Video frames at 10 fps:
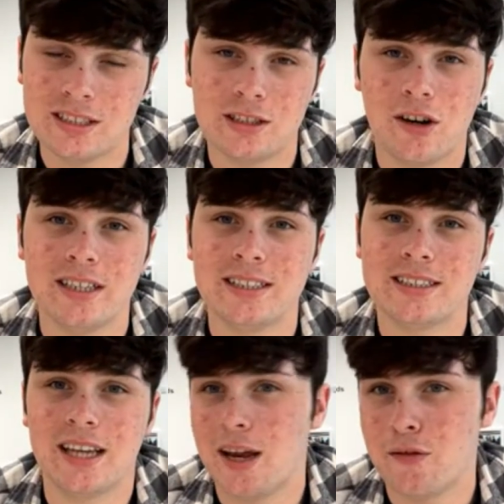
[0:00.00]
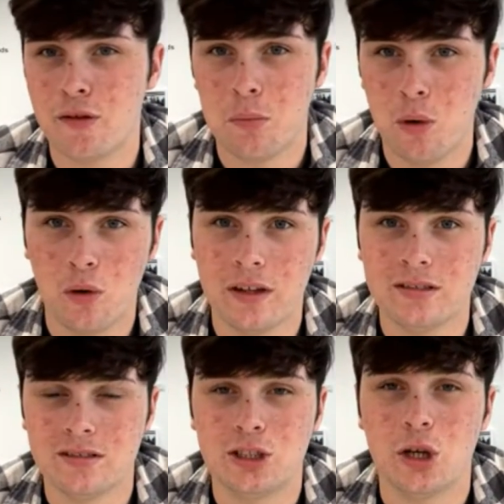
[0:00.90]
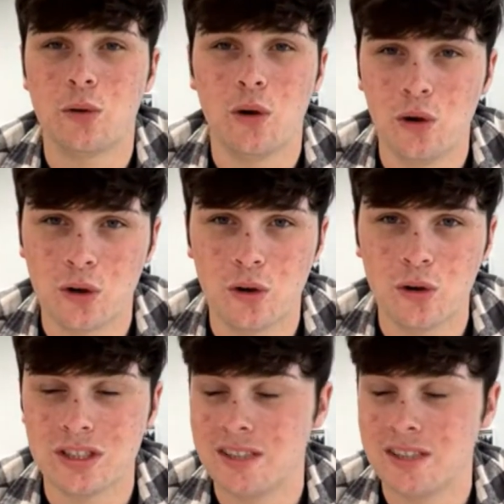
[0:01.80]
try and decide from more than 2 logos?